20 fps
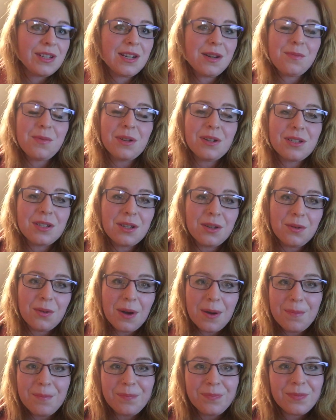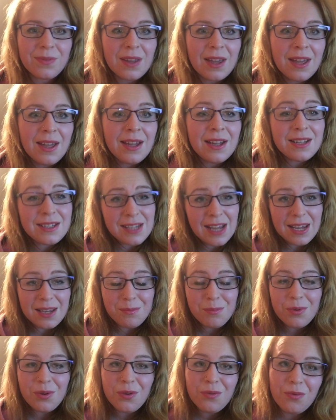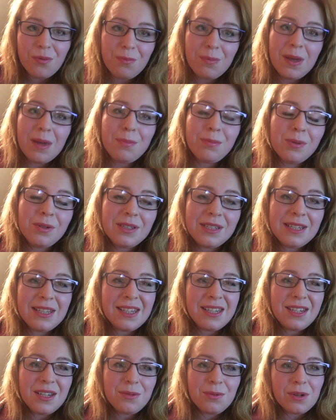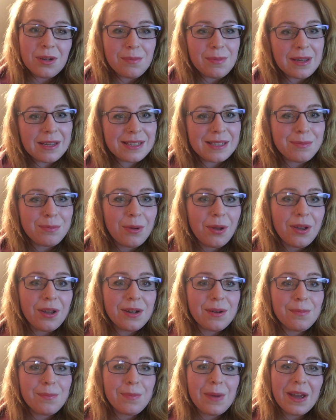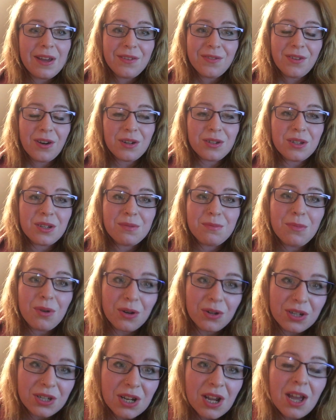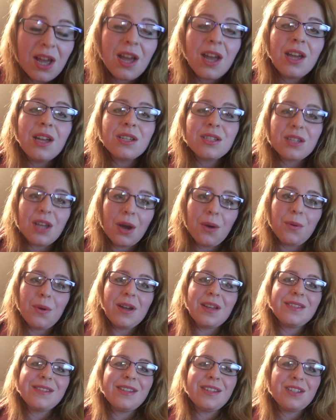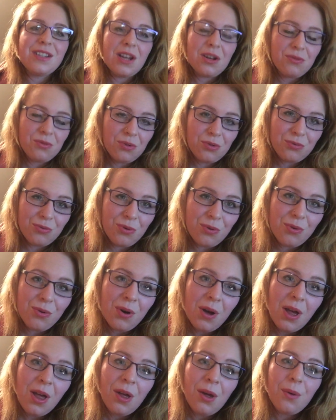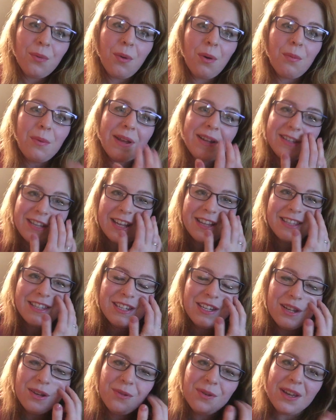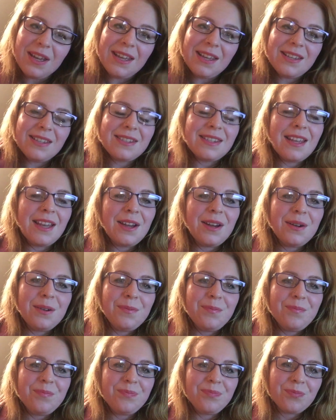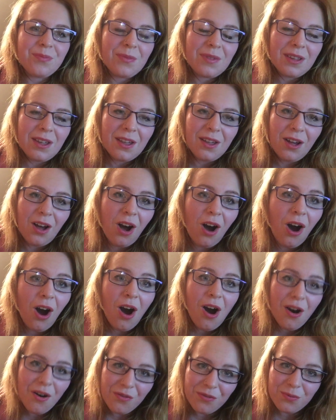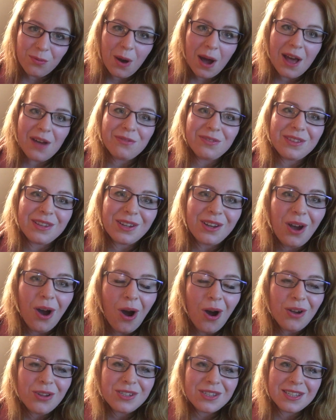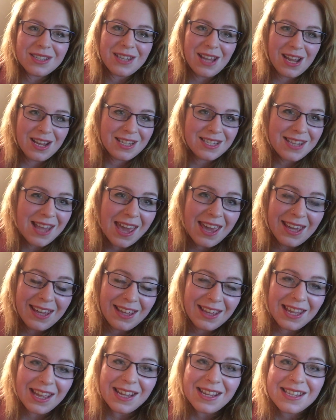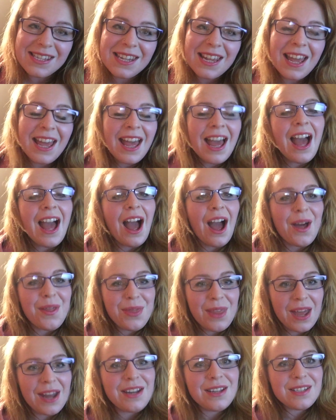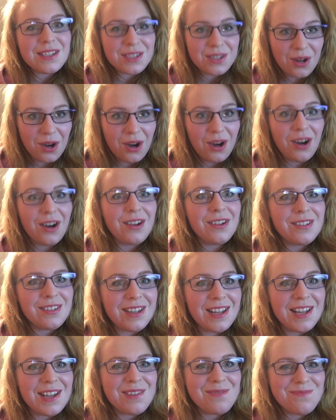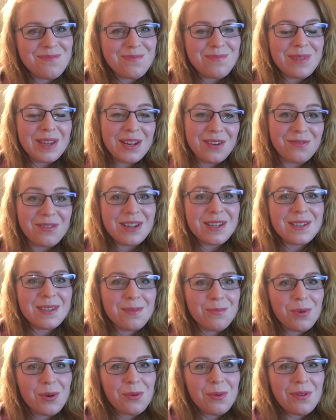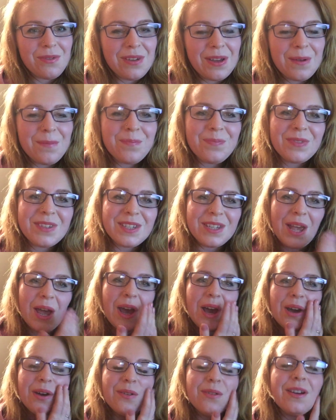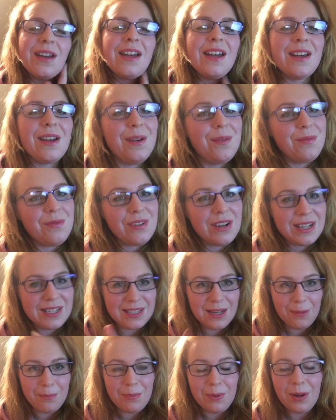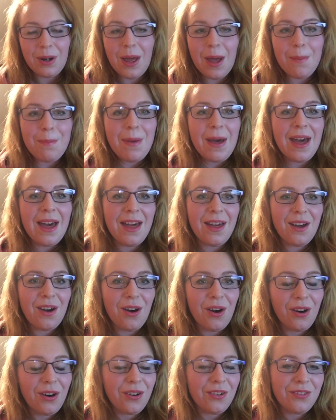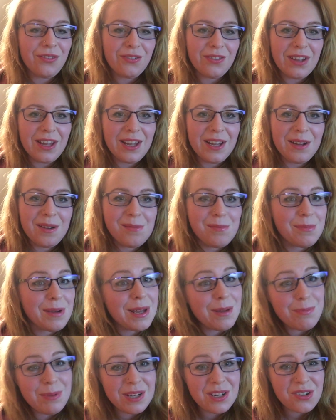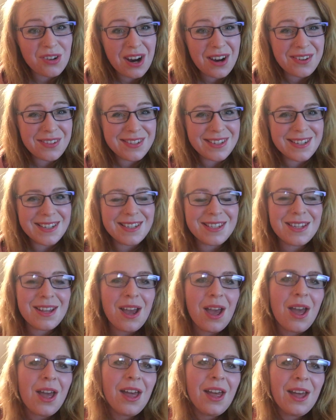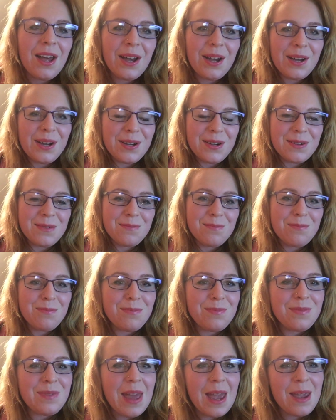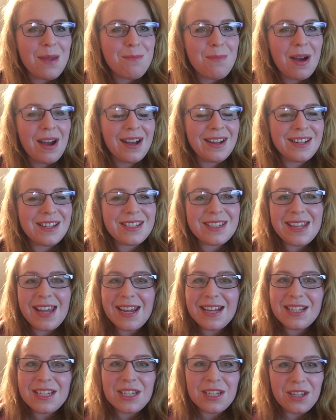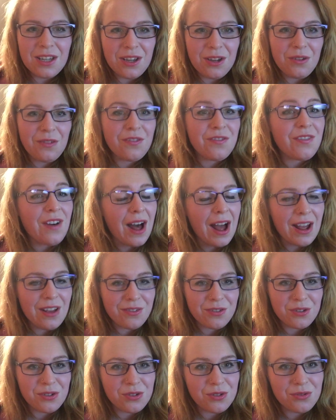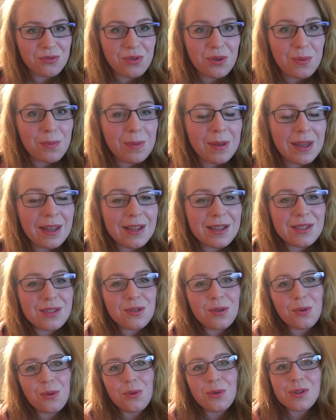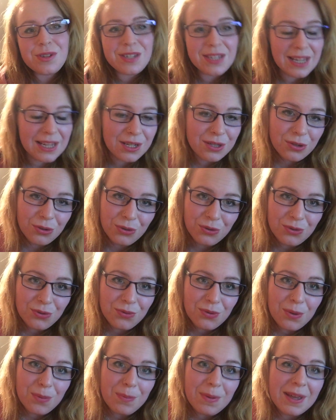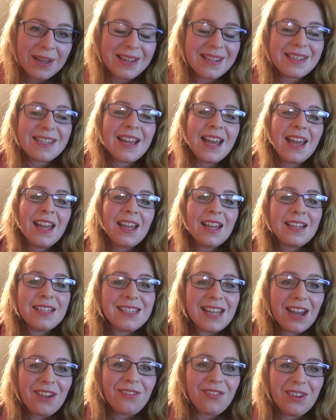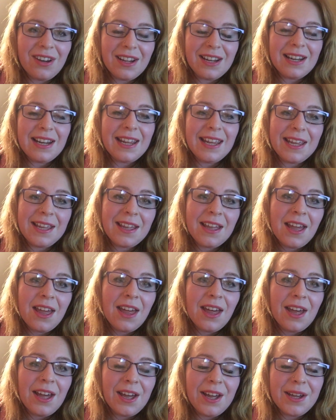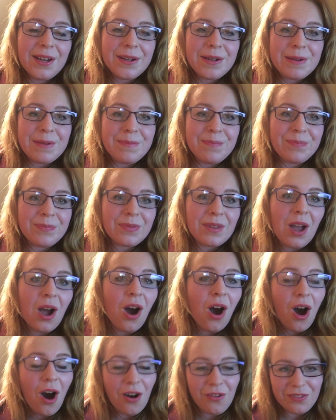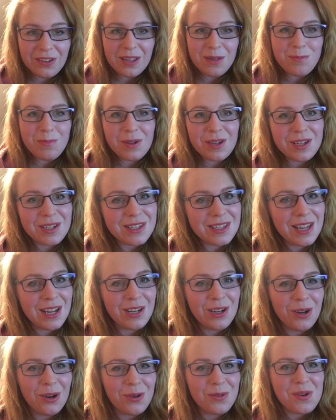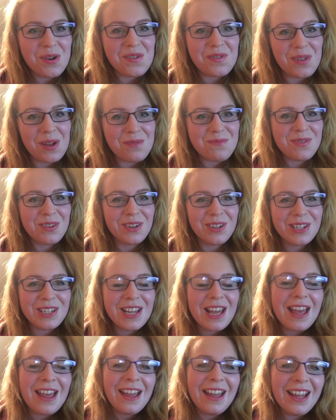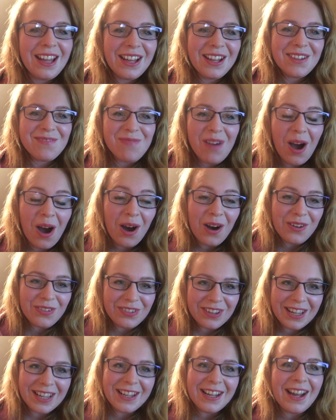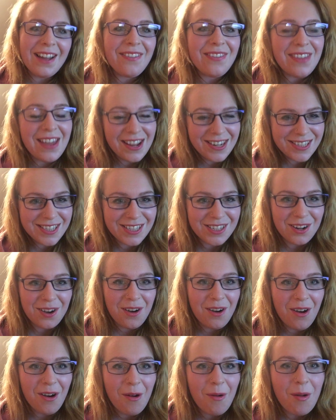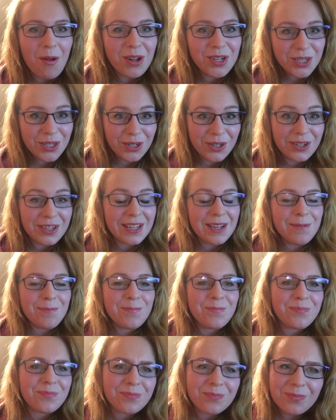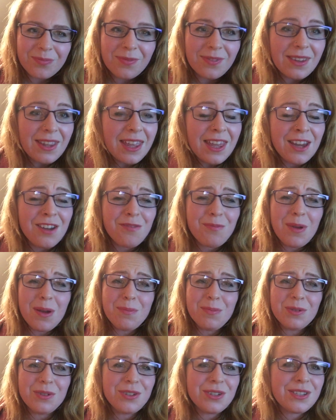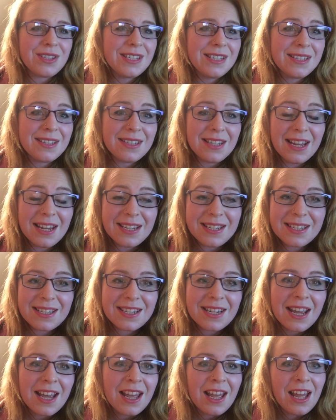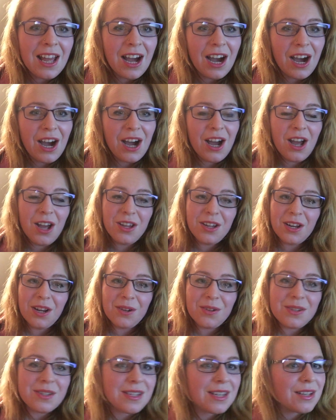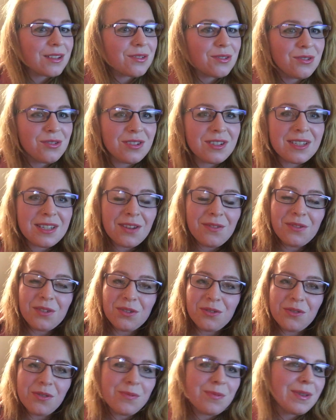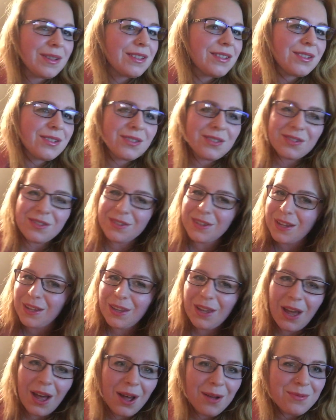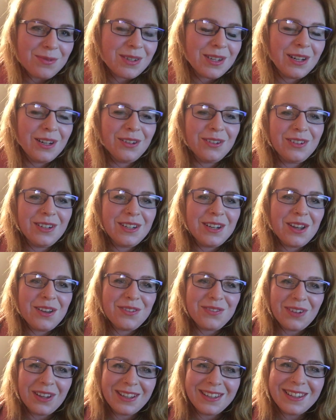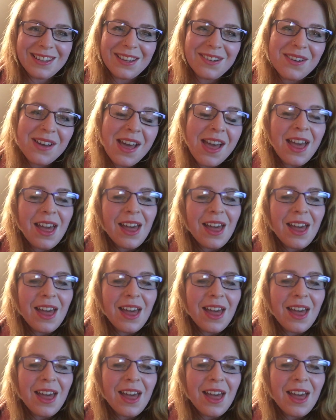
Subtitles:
You don't want to take money from people, neither do you want to be exploited and pay far too much. So as a general rule, what we tend to do is half whatever the cost that they're saying is, and then start being reasonable with it. So, for example, a pair of hippie trousers, they might say to you 500 rupees or 600 rupees. Definitely halve it, because they're not worth that much. Half it and then start talking. If people just insist, 600, 700 rupees, just say absolutely no thank you.